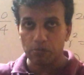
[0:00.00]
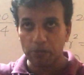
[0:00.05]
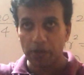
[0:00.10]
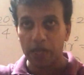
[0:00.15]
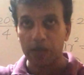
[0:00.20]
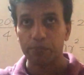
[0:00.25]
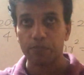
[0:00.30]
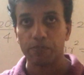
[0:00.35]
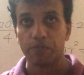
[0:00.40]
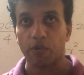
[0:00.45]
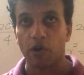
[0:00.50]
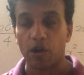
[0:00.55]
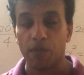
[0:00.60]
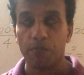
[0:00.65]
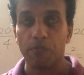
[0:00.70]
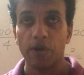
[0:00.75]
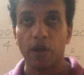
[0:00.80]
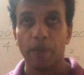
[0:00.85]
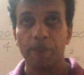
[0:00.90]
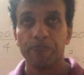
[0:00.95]
big
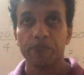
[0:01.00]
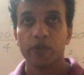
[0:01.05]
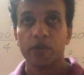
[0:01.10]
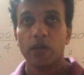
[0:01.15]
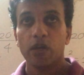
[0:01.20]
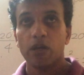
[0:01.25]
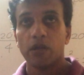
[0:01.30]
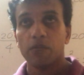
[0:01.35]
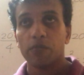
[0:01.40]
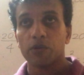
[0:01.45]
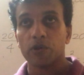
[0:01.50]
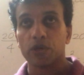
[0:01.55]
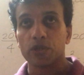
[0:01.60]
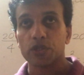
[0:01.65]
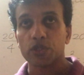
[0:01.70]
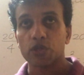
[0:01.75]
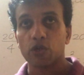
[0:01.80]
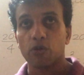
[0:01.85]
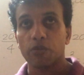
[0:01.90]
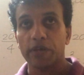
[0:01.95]
problem,
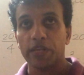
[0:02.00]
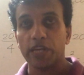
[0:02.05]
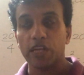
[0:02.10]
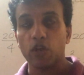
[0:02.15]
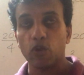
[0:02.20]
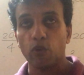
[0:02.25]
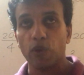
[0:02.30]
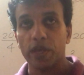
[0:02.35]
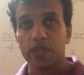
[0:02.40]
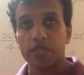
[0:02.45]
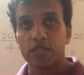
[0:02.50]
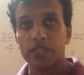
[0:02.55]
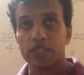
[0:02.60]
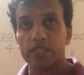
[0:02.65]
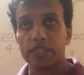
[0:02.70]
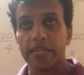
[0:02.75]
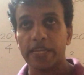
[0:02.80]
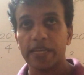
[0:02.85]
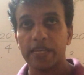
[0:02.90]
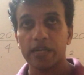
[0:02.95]
because so many
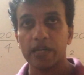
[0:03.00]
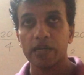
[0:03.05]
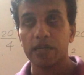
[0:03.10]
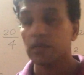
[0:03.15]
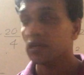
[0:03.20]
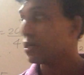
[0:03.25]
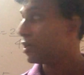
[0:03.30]
equations needed